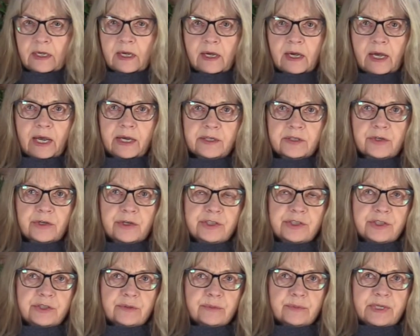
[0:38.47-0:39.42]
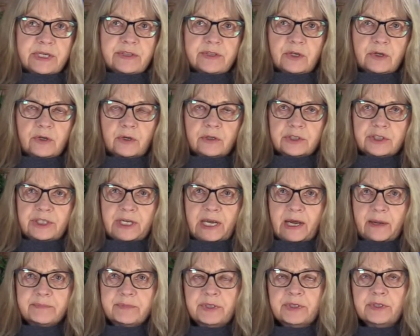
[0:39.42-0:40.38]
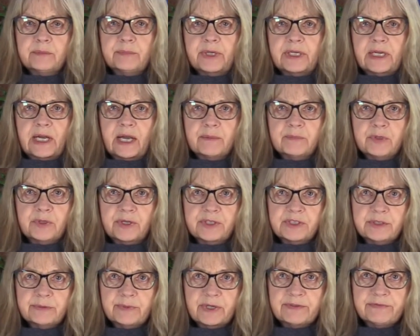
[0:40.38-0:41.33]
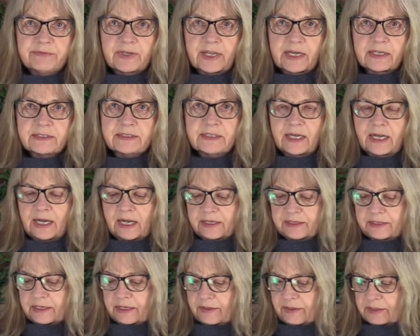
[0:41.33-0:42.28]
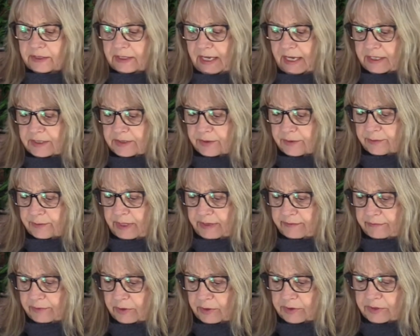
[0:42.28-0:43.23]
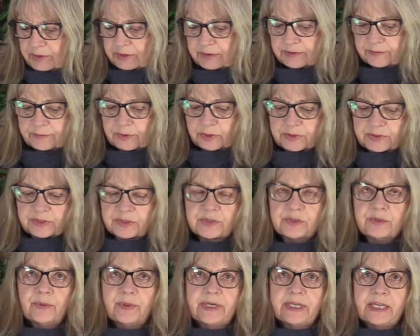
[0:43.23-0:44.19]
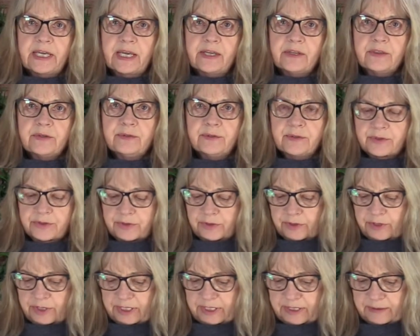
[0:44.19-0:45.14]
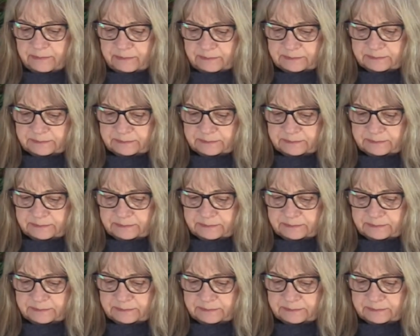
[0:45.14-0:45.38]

I encourage you to read the whole chapter, but I'm going to reflect on the last three verses, verses 28 through 30.